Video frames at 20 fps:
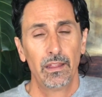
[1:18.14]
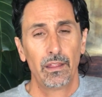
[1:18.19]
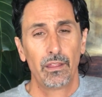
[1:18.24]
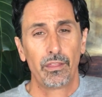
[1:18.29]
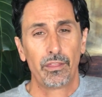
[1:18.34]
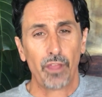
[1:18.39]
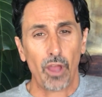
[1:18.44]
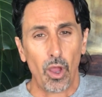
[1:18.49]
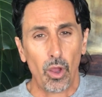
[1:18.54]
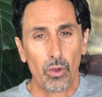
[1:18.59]

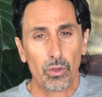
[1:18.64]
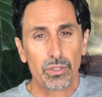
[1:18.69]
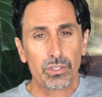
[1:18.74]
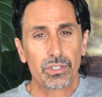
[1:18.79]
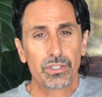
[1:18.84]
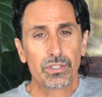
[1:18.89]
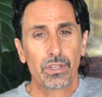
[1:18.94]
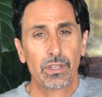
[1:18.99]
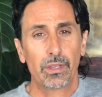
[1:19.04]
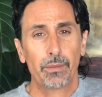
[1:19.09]

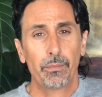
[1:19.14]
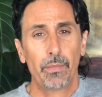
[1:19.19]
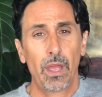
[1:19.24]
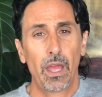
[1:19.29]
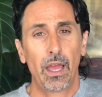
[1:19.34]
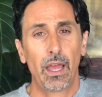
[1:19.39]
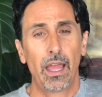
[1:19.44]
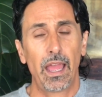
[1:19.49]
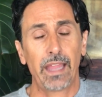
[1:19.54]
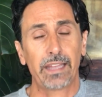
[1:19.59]
Those
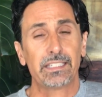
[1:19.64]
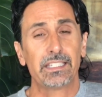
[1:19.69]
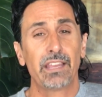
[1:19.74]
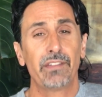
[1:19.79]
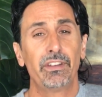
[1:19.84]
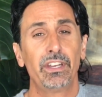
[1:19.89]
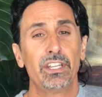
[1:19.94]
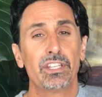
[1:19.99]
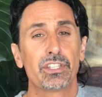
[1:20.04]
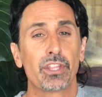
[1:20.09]

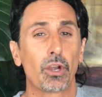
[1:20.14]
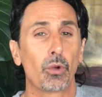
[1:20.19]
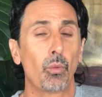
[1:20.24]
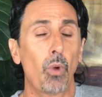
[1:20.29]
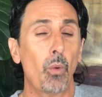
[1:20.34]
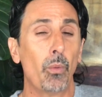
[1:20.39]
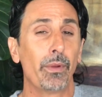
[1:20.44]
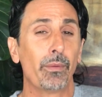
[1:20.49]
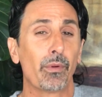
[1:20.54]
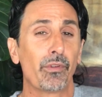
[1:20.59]
activities that are
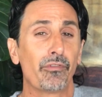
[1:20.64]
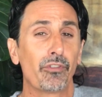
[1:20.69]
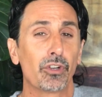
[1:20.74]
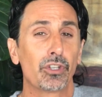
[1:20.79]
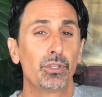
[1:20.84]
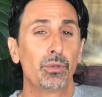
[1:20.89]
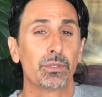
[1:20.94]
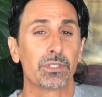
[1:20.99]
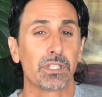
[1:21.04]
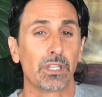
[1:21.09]
what we refer
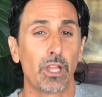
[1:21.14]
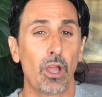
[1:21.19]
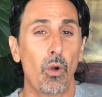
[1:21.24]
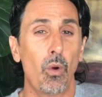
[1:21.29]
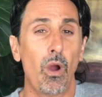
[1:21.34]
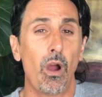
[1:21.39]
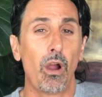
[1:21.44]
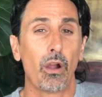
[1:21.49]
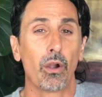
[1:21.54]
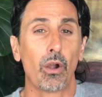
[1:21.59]
to as
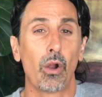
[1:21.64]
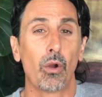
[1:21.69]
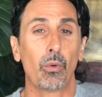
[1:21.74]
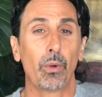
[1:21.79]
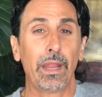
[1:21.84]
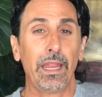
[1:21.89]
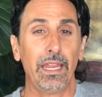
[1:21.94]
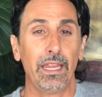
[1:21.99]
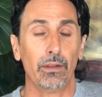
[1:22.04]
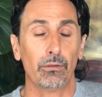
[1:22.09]
low
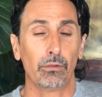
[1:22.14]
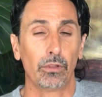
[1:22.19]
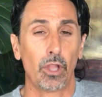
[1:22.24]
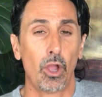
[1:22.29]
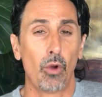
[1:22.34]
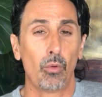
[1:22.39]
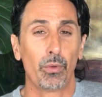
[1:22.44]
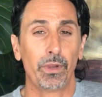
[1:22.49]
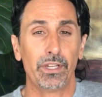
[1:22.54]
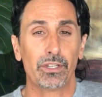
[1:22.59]
ROE,
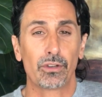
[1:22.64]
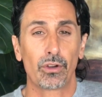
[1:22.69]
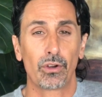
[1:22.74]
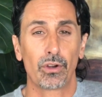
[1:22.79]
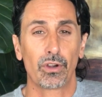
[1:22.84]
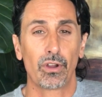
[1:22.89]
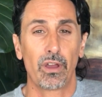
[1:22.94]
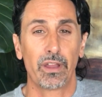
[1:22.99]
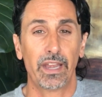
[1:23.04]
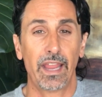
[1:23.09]
low
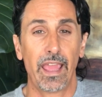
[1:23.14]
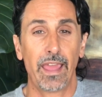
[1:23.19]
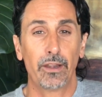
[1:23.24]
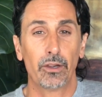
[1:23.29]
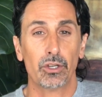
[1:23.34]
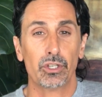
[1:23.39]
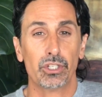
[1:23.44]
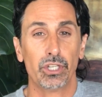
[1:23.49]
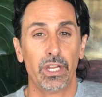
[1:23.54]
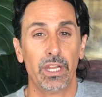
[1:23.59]
return on
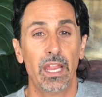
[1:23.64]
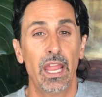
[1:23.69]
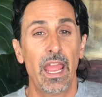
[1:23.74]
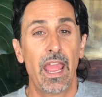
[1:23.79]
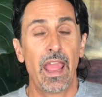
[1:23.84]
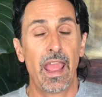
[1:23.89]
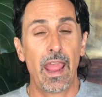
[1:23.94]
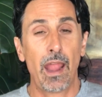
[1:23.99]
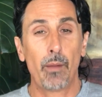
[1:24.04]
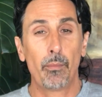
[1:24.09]
energy,
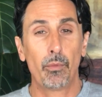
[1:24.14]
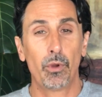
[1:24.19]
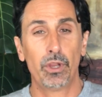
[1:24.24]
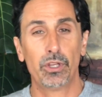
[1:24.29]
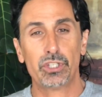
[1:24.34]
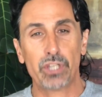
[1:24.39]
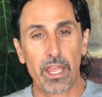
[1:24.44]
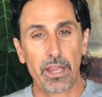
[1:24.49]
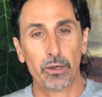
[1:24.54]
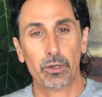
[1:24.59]

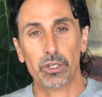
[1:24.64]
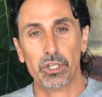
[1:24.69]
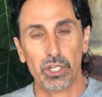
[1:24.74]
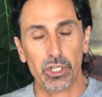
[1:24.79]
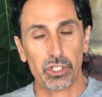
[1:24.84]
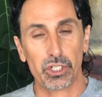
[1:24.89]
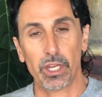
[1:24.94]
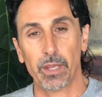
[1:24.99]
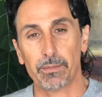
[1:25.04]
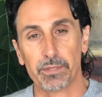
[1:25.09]
hemorrhage
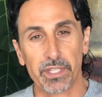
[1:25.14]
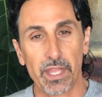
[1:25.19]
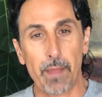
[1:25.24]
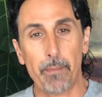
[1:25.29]
energy chips.